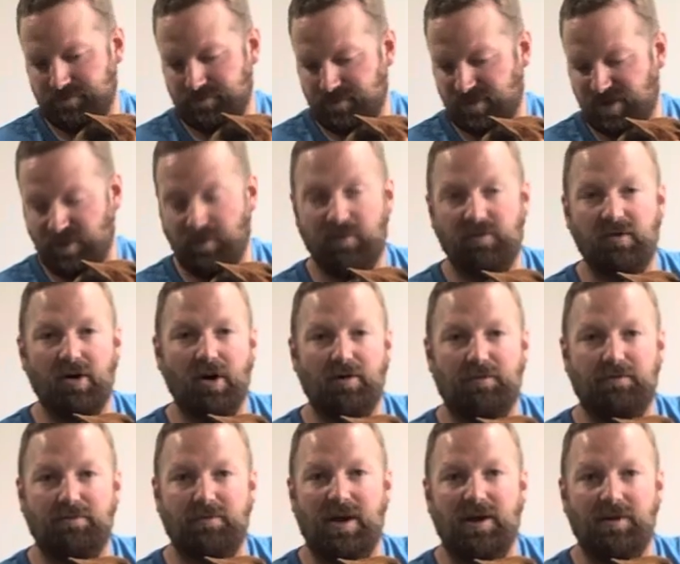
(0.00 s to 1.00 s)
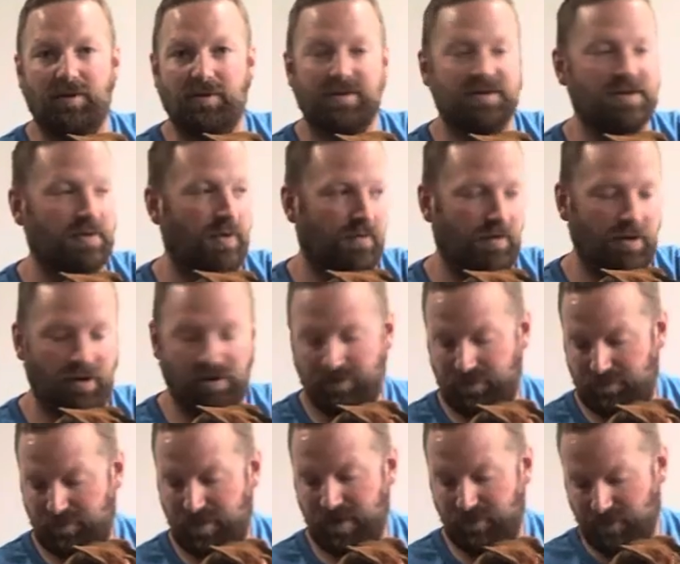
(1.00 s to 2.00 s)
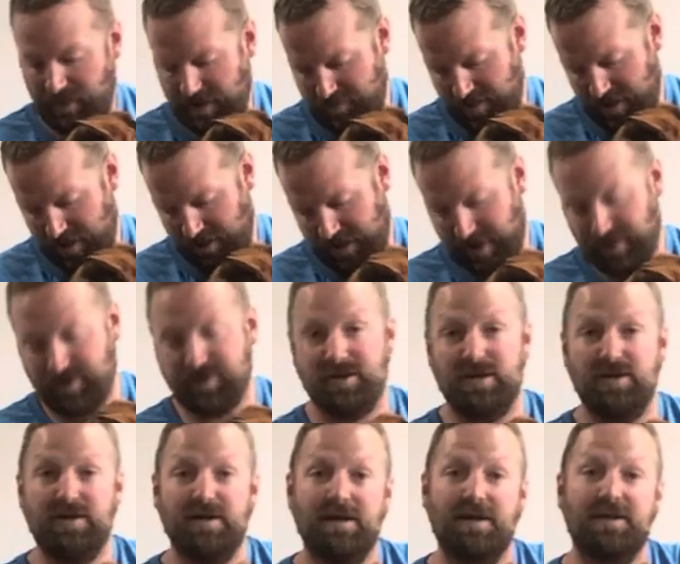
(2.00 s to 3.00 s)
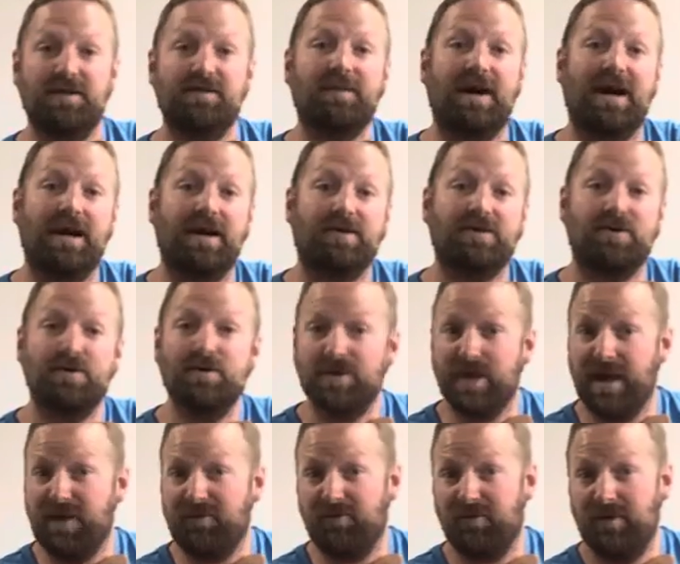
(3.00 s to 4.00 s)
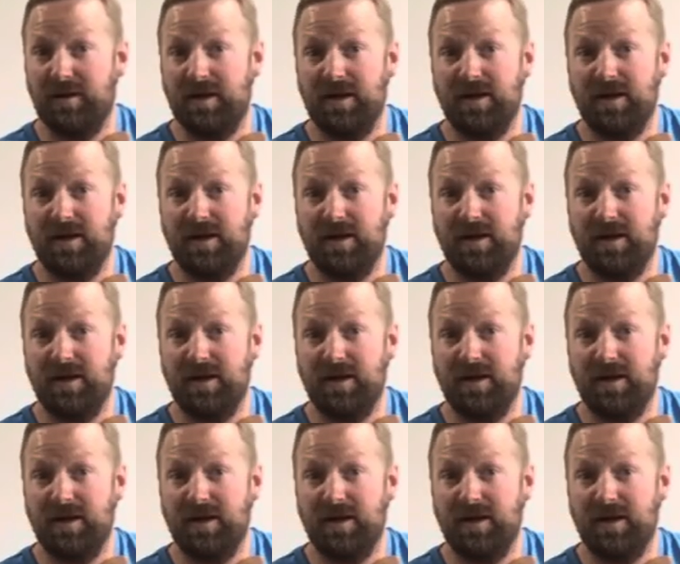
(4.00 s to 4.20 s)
Some of y'all may know her. Some of y'all may have not met her yet. She is my sous chef.